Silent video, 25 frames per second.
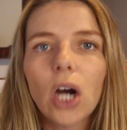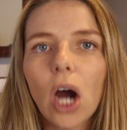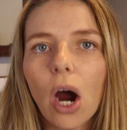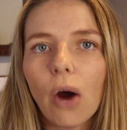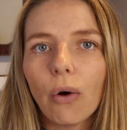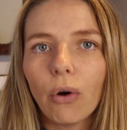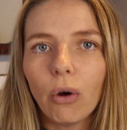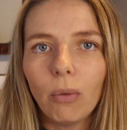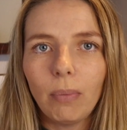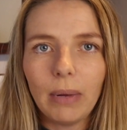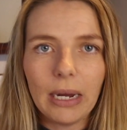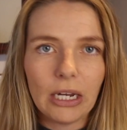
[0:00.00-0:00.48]

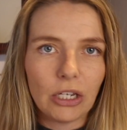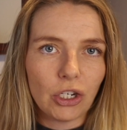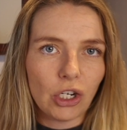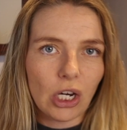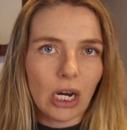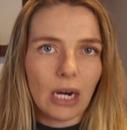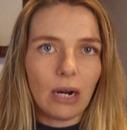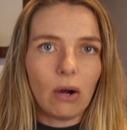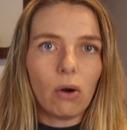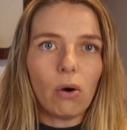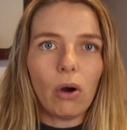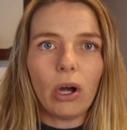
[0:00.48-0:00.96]
coral
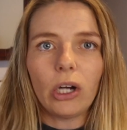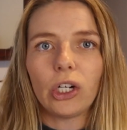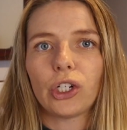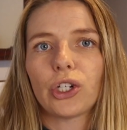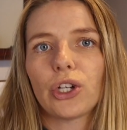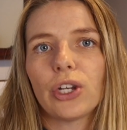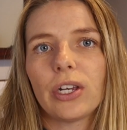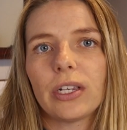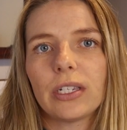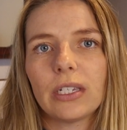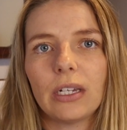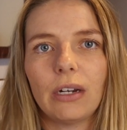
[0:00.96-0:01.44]
bleaching or
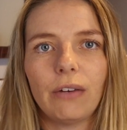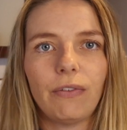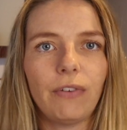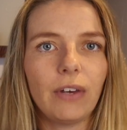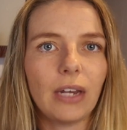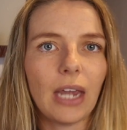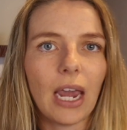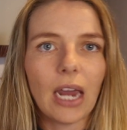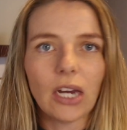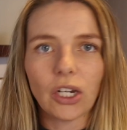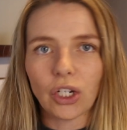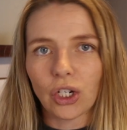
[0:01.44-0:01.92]
ocean
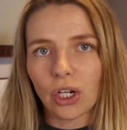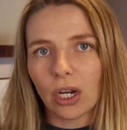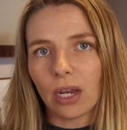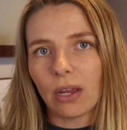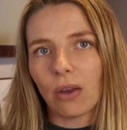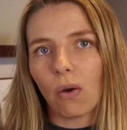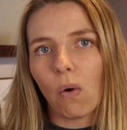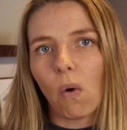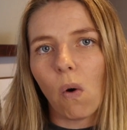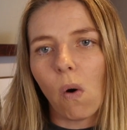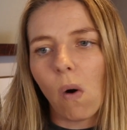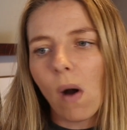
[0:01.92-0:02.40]

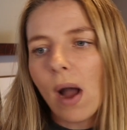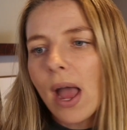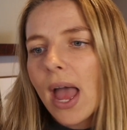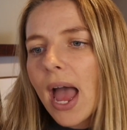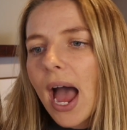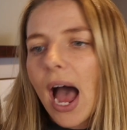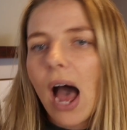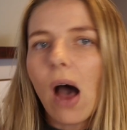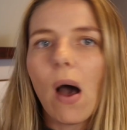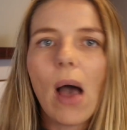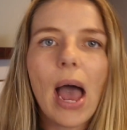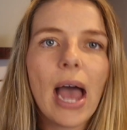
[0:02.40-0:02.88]
acidification or
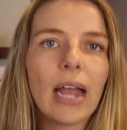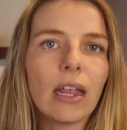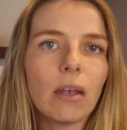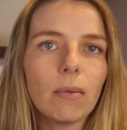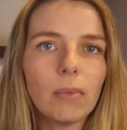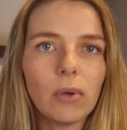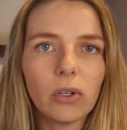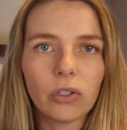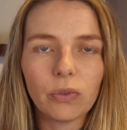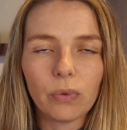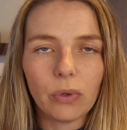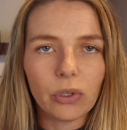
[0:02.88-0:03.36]
how
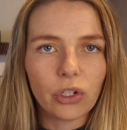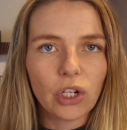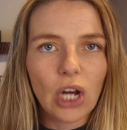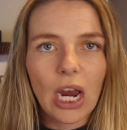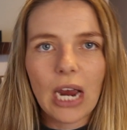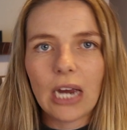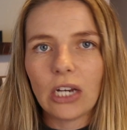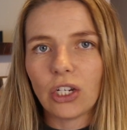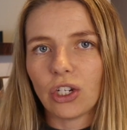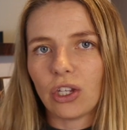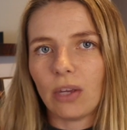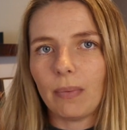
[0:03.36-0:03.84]
animals will
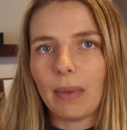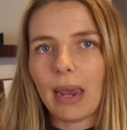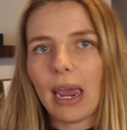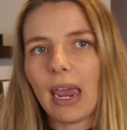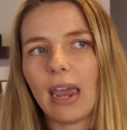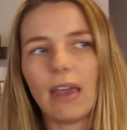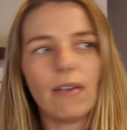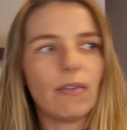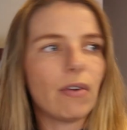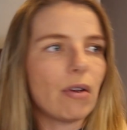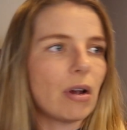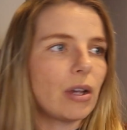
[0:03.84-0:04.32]
change their
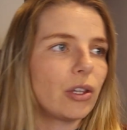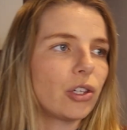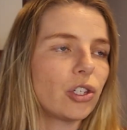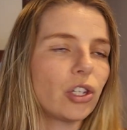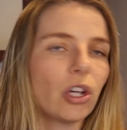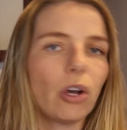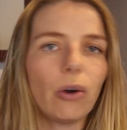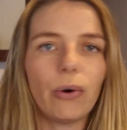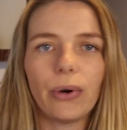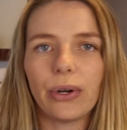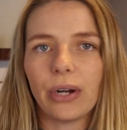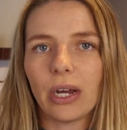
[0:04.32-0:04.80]
behavior and
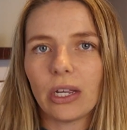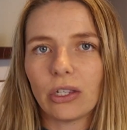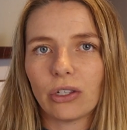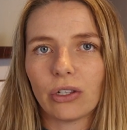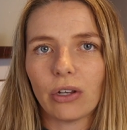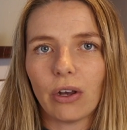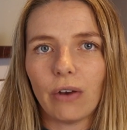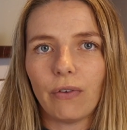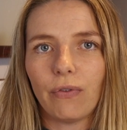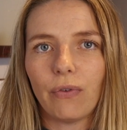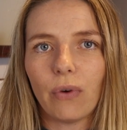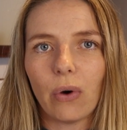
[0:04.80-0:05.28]
so on and
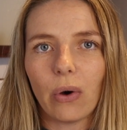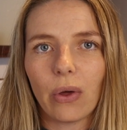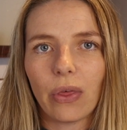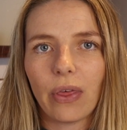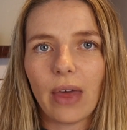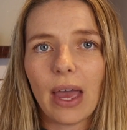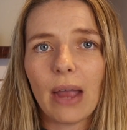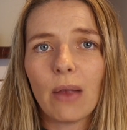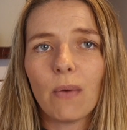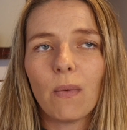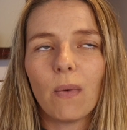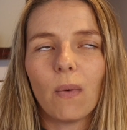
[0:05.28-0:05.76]
so
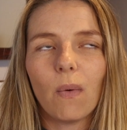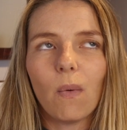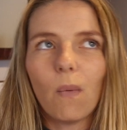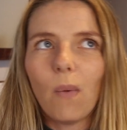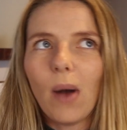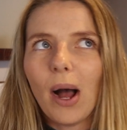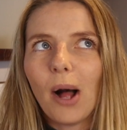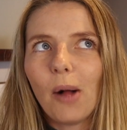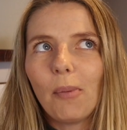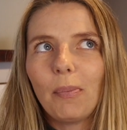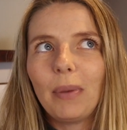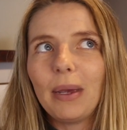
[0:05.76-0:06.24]
forth. And
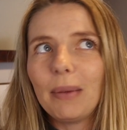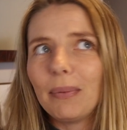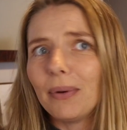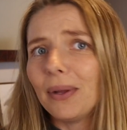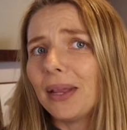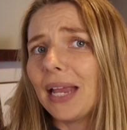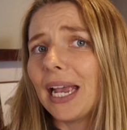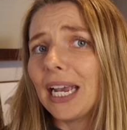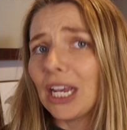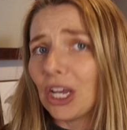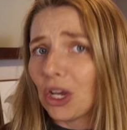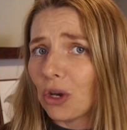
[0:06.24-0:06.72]
while
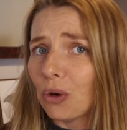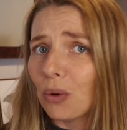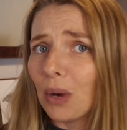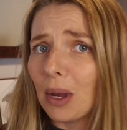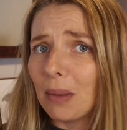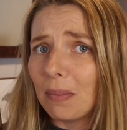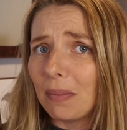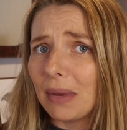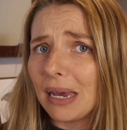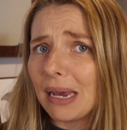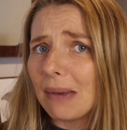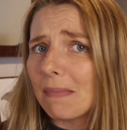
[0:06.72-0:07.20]
people like you
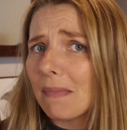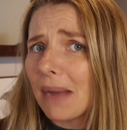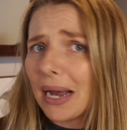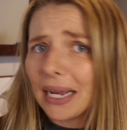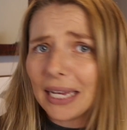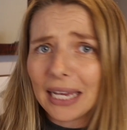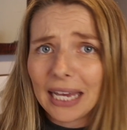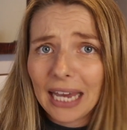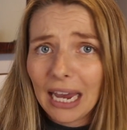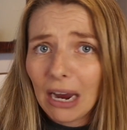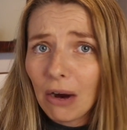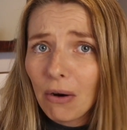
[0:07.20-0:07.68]
and me
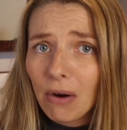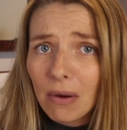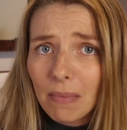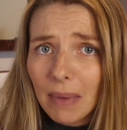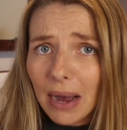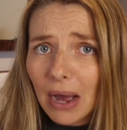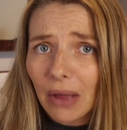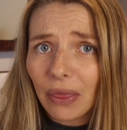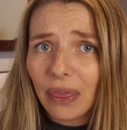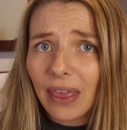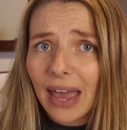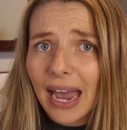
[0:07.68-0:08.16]
might care
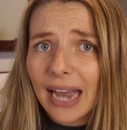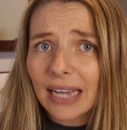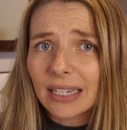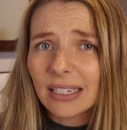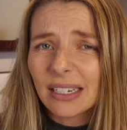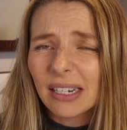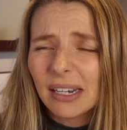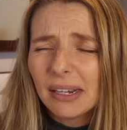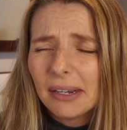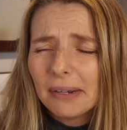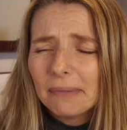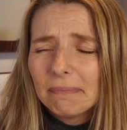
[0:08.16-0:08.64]
about
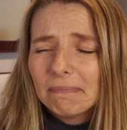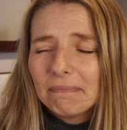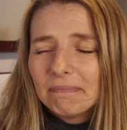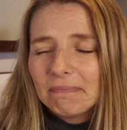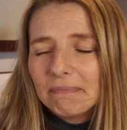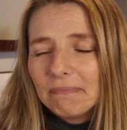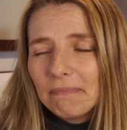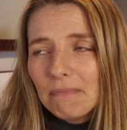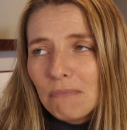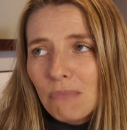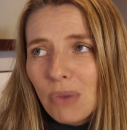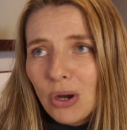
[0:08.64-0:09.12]
that,
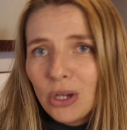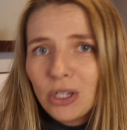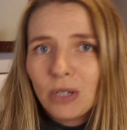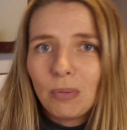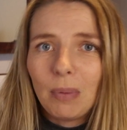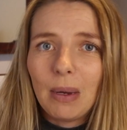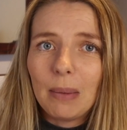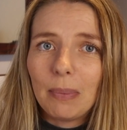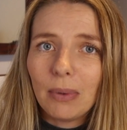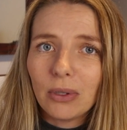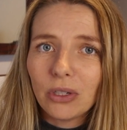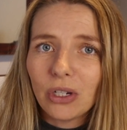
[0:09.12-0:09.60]

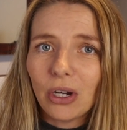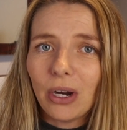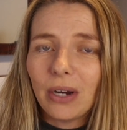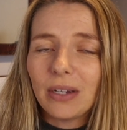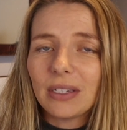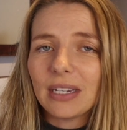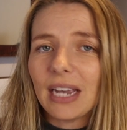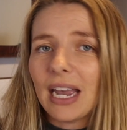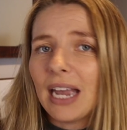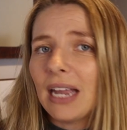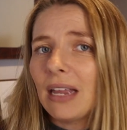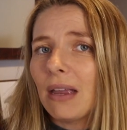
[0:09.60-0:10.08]
most people
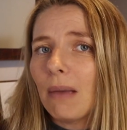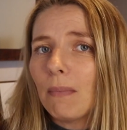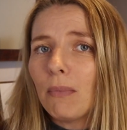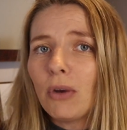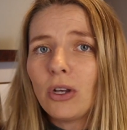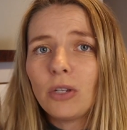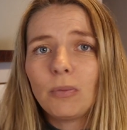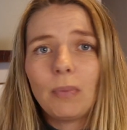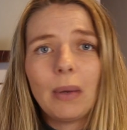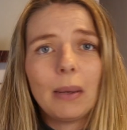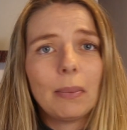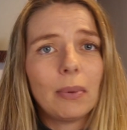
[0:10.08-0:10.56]
don't. And
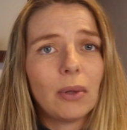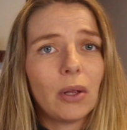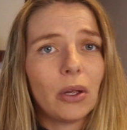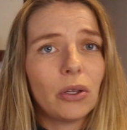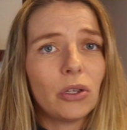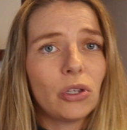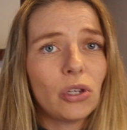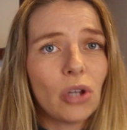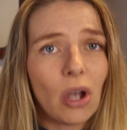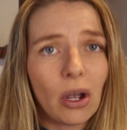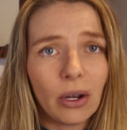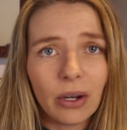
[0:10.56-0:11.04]
most people are
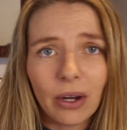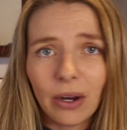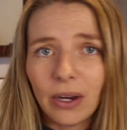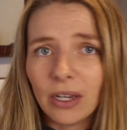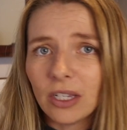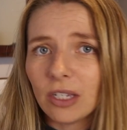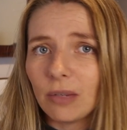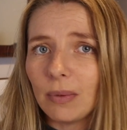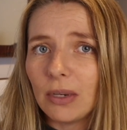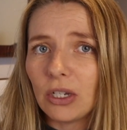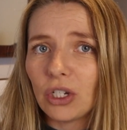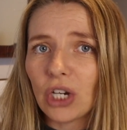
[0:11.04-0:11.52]
not
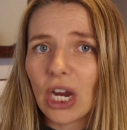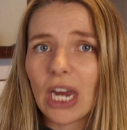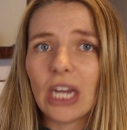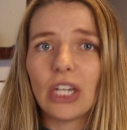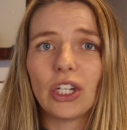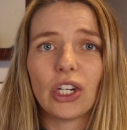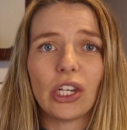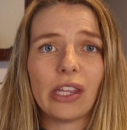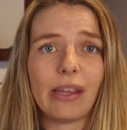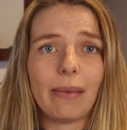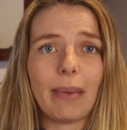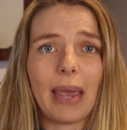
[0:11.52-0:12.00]
going to be
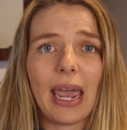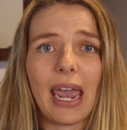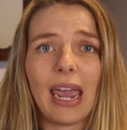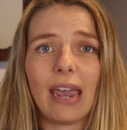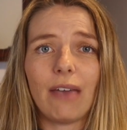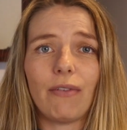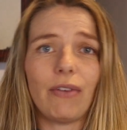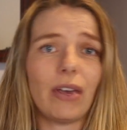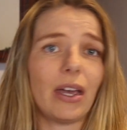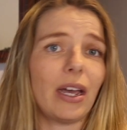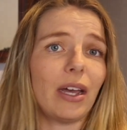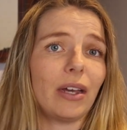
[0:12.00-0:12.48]
changing the
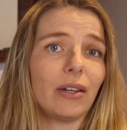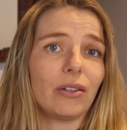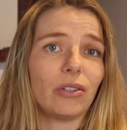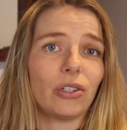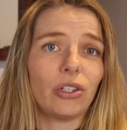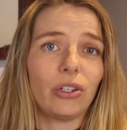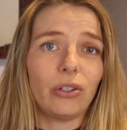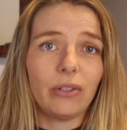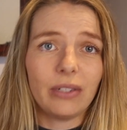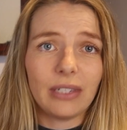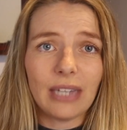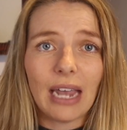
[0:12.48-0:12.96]
behavior
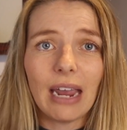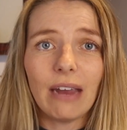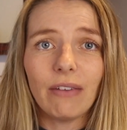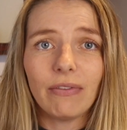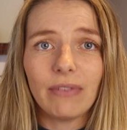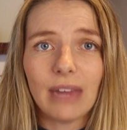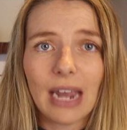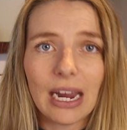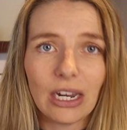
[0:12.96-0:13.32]
to save